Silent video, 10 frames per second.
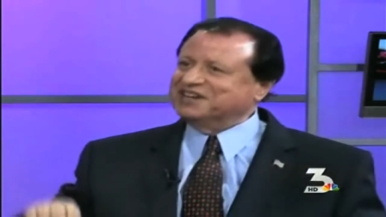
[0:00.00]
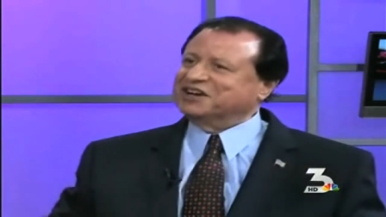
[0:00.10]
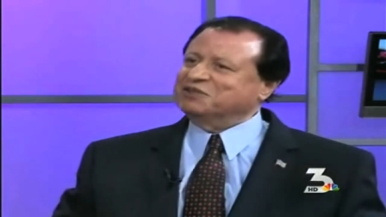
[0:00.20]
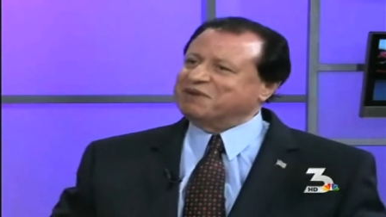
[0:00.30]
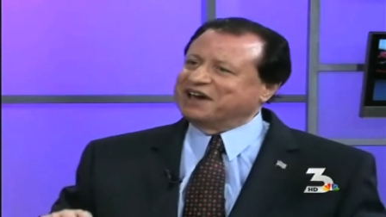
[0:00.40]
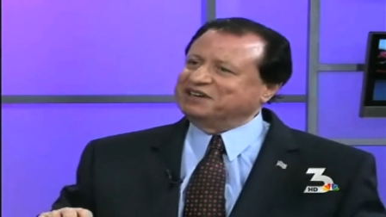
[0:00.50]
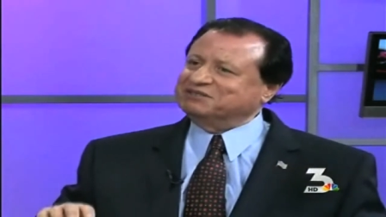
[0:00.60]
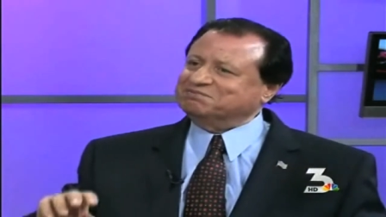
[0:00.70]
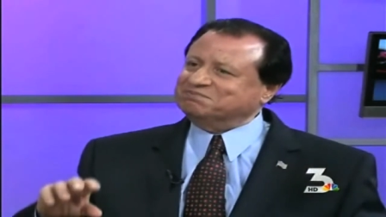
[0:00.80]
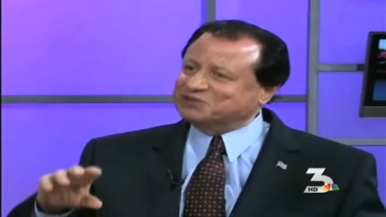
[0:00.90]
on my
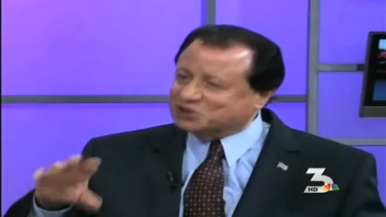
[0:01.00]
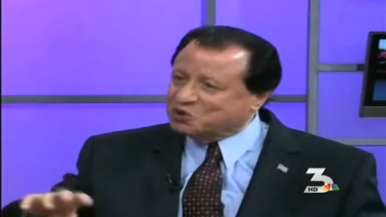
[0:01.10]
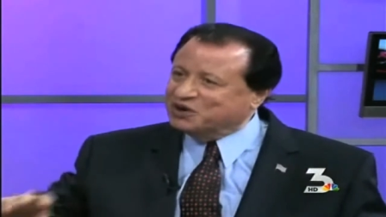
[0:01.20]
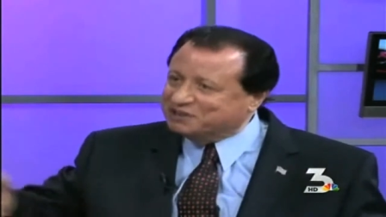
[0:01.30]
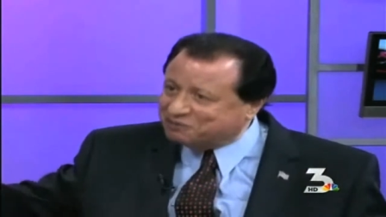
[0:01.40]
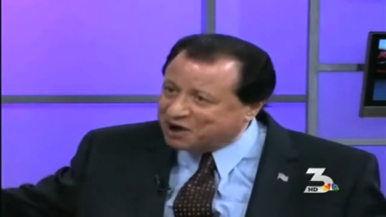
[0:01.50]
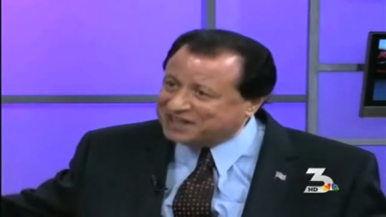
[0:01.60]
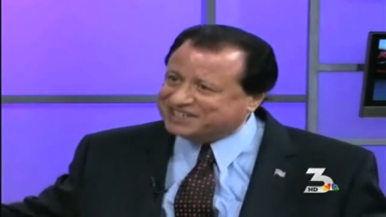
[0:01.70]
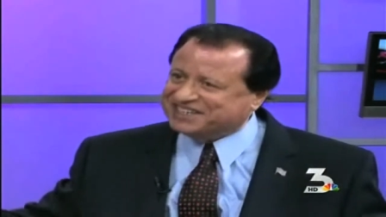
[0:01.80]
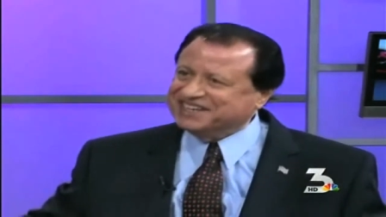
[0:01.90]
school in
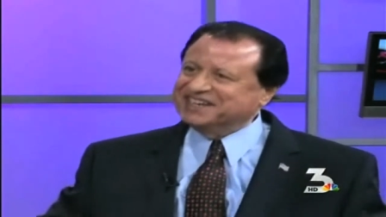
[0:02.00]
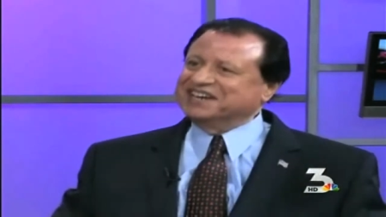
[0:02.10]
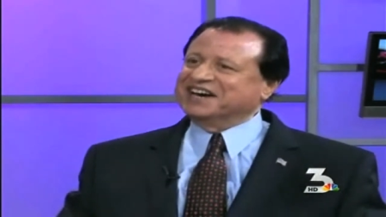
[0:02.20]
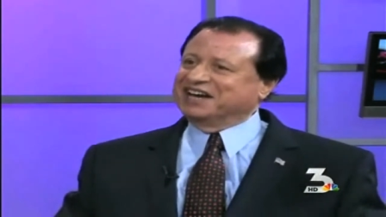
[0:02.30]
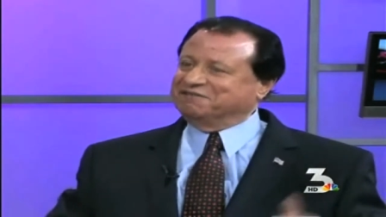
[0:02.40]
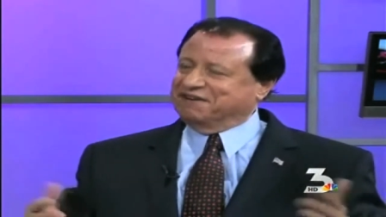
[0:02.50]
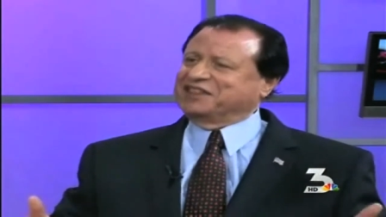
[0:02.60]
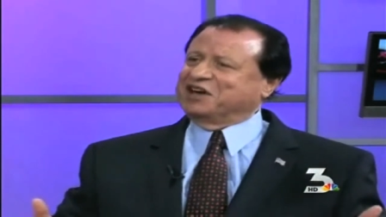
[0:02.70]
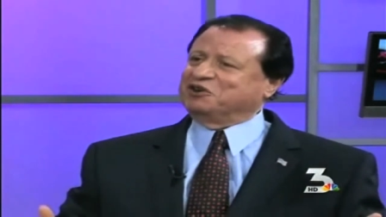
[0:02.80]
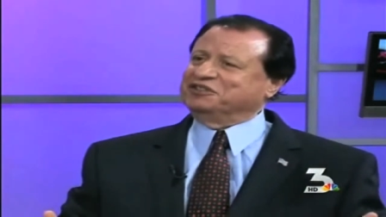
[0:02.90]
France and
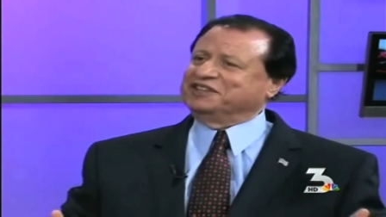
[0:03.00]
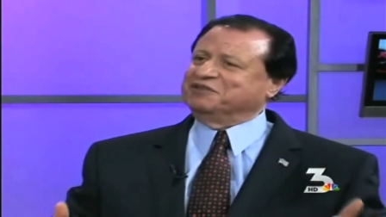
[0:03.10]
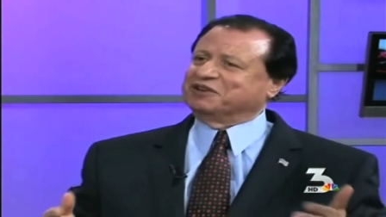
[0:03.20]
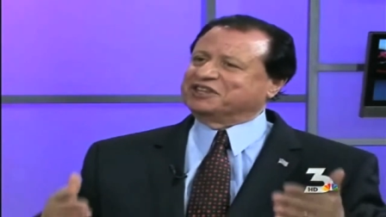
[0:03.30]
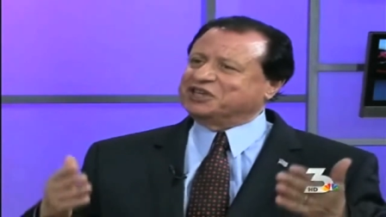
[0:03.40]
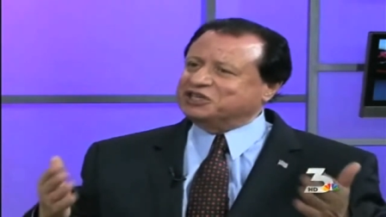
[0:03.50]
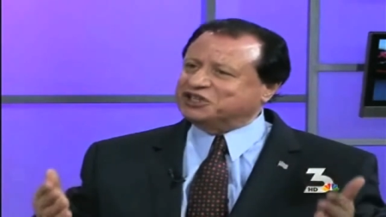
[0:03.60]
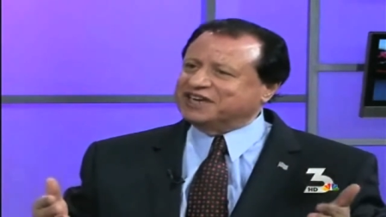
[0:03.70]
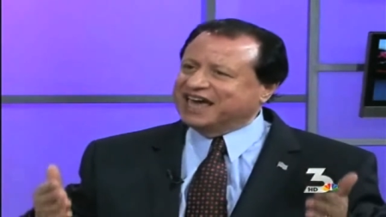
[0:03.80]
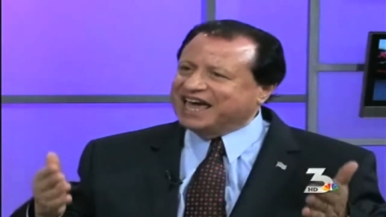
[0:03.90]
found out that they were
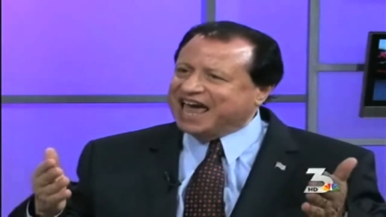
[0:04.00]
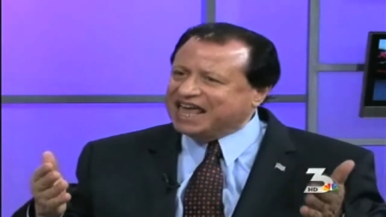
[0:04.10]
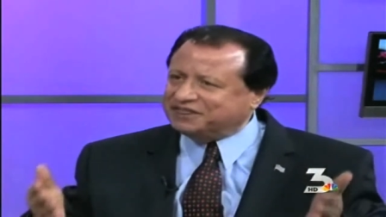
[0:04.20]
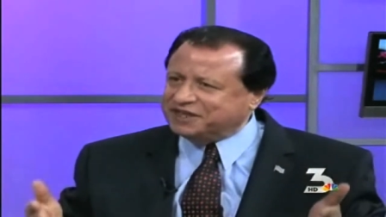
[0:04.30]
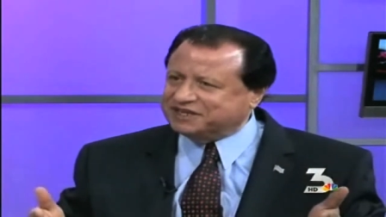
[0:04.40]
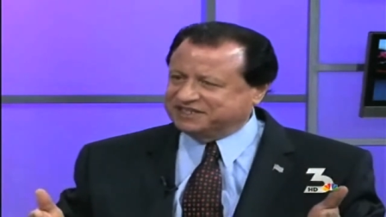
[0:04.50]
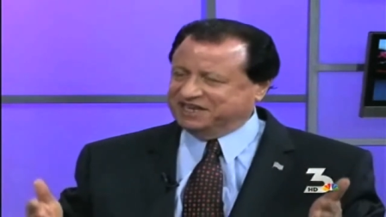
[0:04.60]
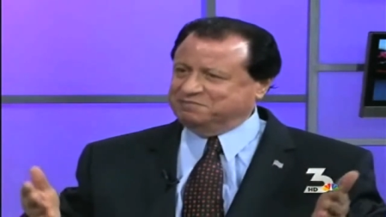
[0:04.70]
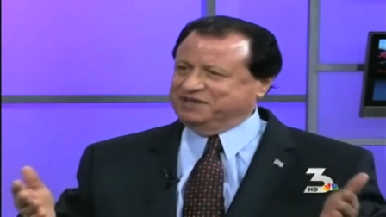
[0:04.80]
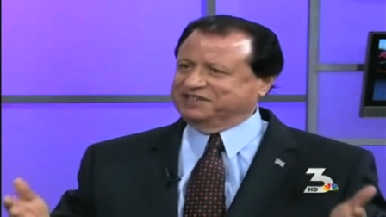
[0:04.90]
teaching ethics
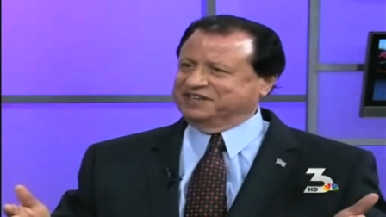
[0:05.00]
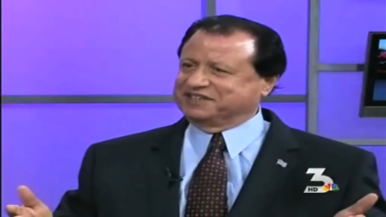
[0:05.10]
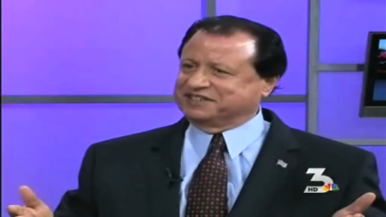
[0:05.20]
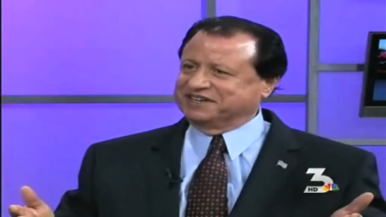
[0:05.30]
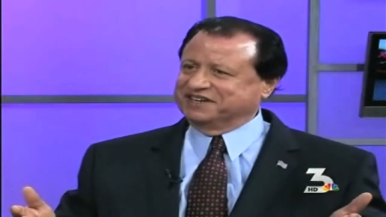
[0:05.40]
in business.